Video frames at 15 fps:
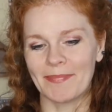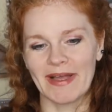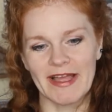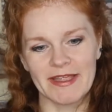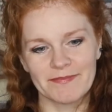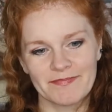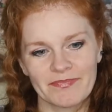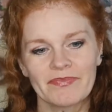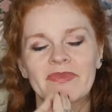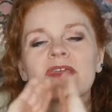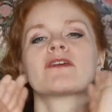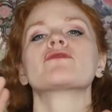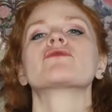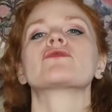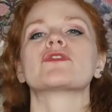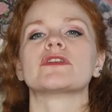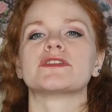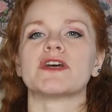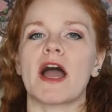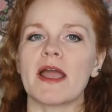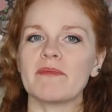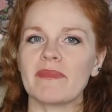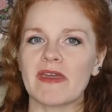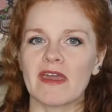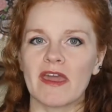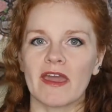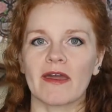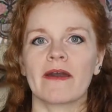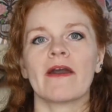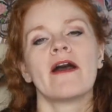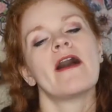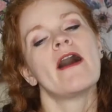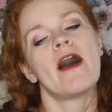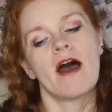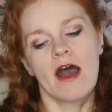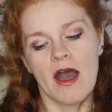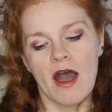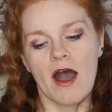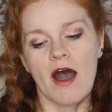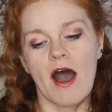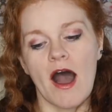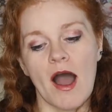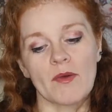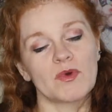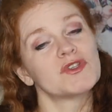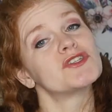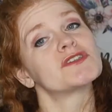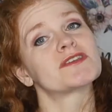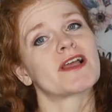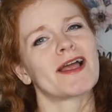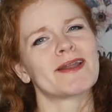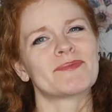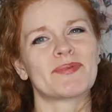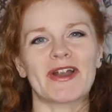But for the time being, I will just kind of